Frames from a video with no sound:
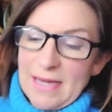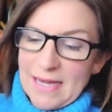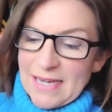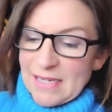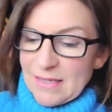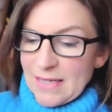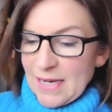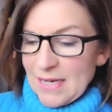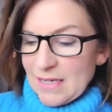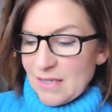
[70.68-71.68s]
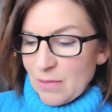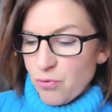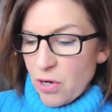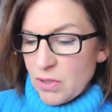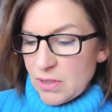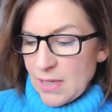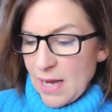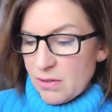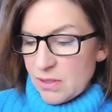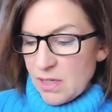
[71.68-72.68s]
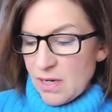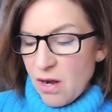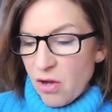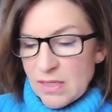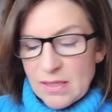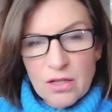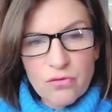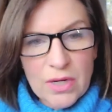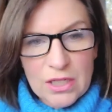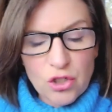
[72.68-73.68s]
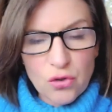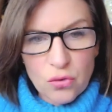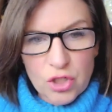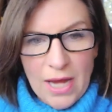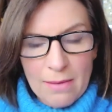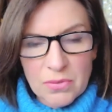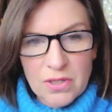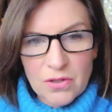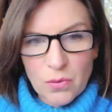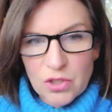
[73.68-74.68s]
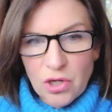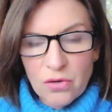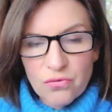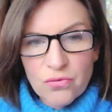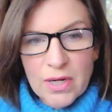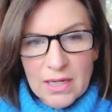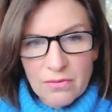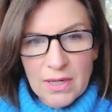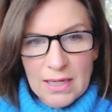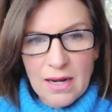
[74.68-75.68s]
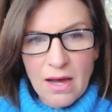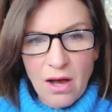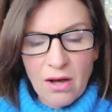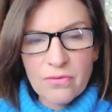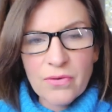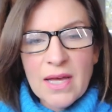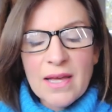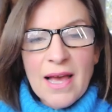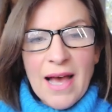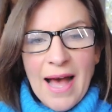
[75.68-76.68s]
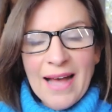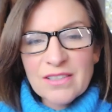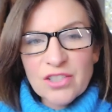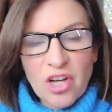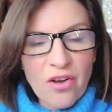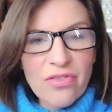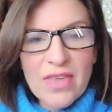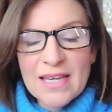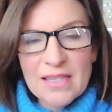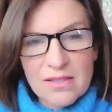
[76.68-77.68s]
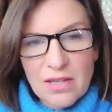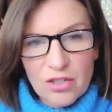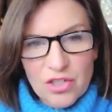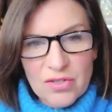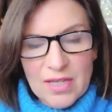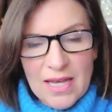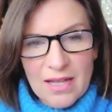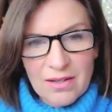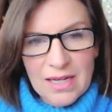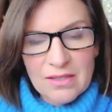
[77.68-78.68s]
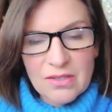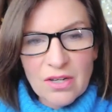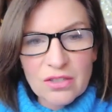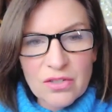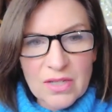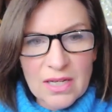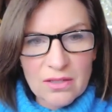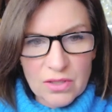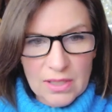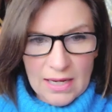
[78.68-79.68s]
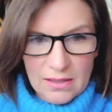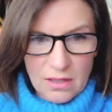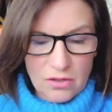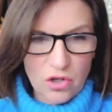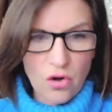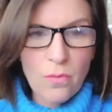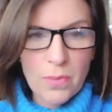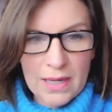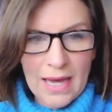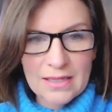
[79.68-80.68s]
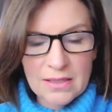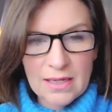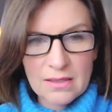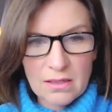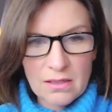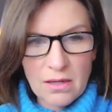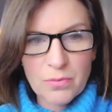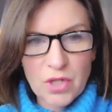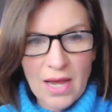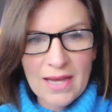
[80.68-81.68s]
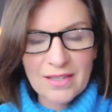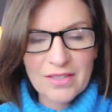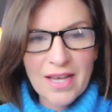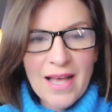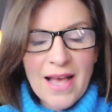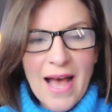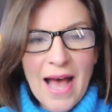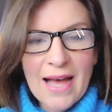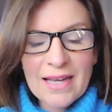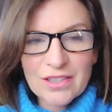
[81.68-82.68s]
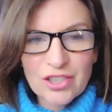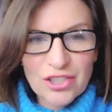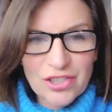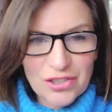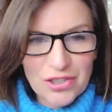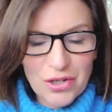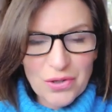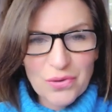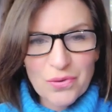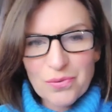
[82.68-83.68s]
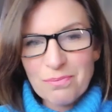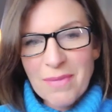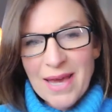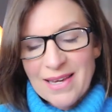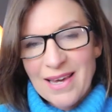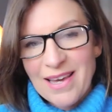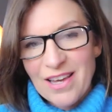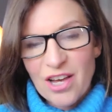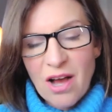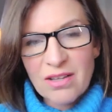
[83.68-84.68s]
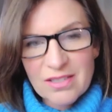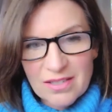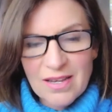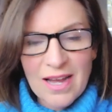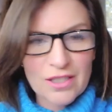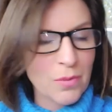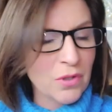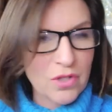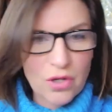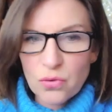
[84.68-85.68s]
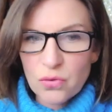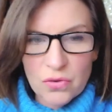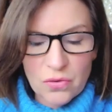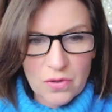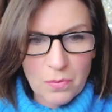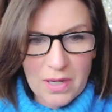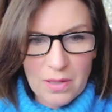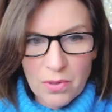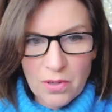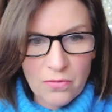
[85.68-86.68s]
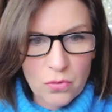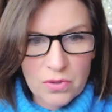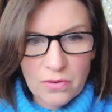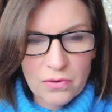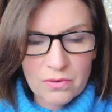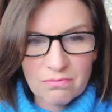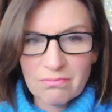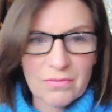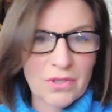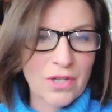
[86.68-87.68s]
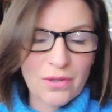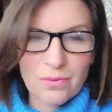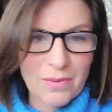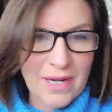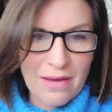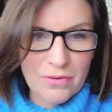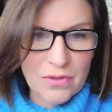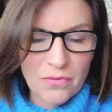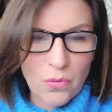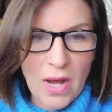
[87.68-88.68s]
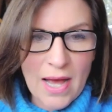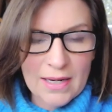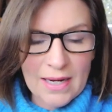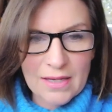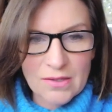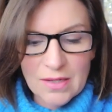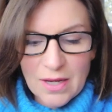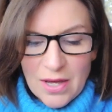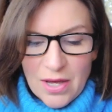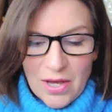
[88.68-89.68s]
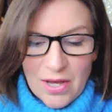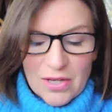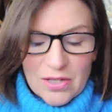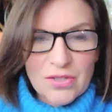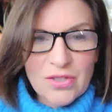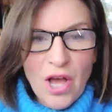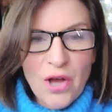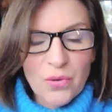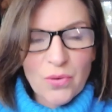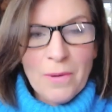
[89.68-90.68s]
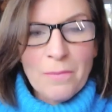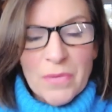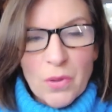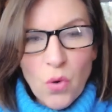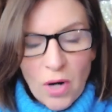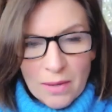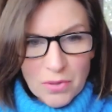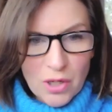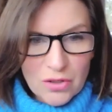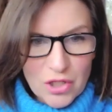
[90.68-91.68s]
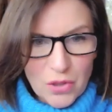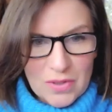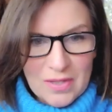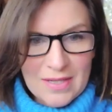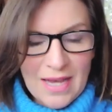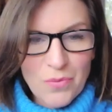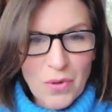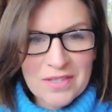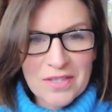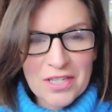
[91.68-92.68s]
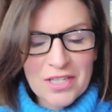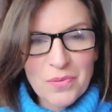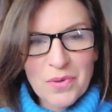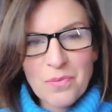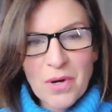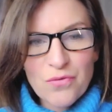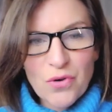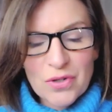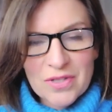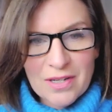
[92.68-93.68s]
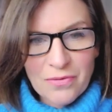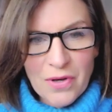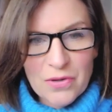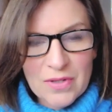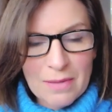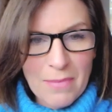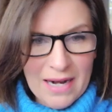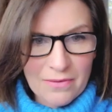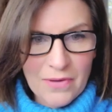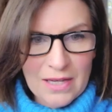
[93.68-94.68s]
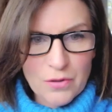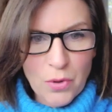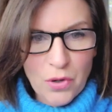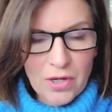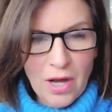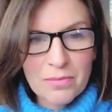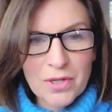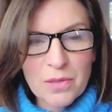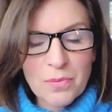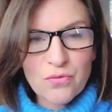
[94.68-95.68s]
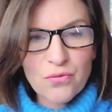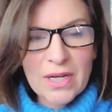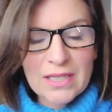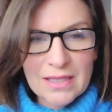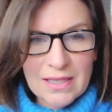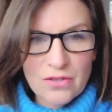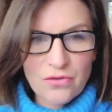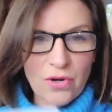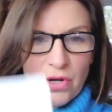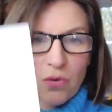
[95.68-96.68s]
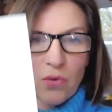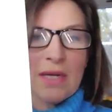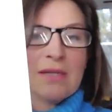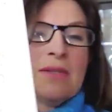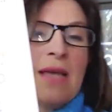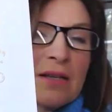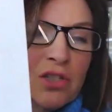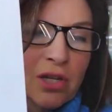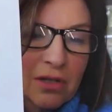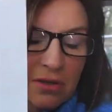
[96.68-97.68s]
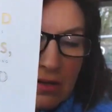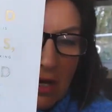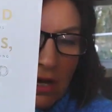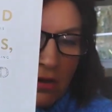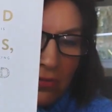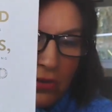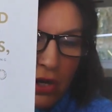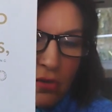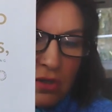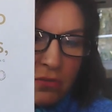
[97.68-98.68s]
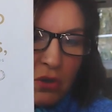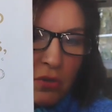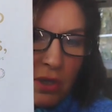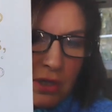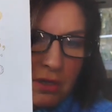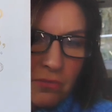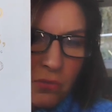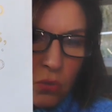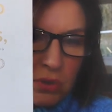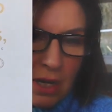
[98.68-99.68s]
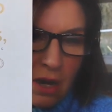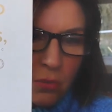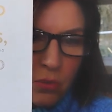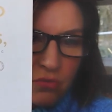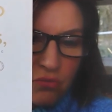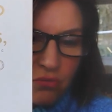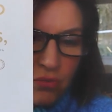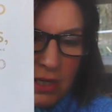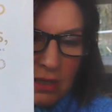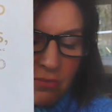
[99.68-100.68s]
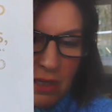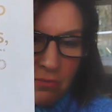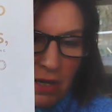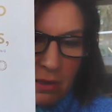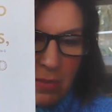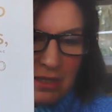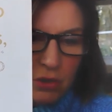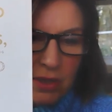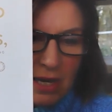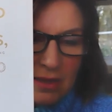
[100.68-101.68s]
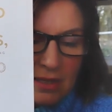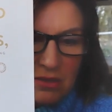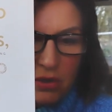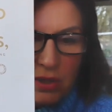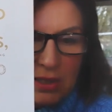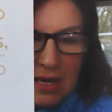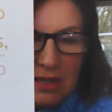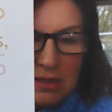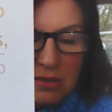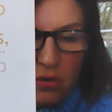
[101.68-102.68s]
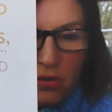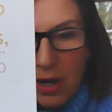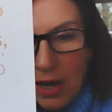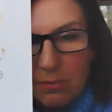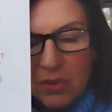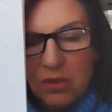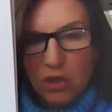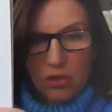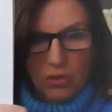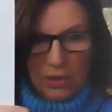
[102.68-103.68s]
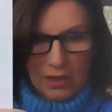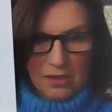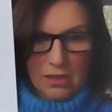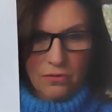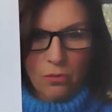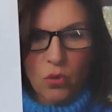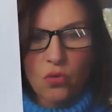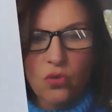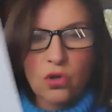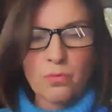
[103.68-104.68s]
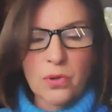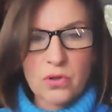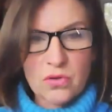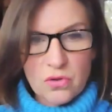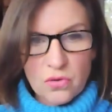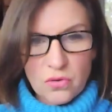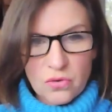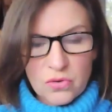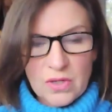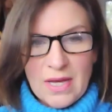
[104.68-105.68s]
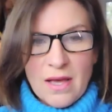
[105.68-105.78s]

easy, broken down into nice little really short chapters, which I really, really love. And I think it's such a skill. It's such a skill to take such complicated subjects and to make it understandable to all sorts of people of all different, levels of awareness. So what I'm going to do is the same one as I did with my Roxy Nefosi Manifest book. I'm going to be reading this through in sections. For those of you that can afford it, I would really, really recommend you get this. You can get this on Amazon. You can get it from all good bookstores.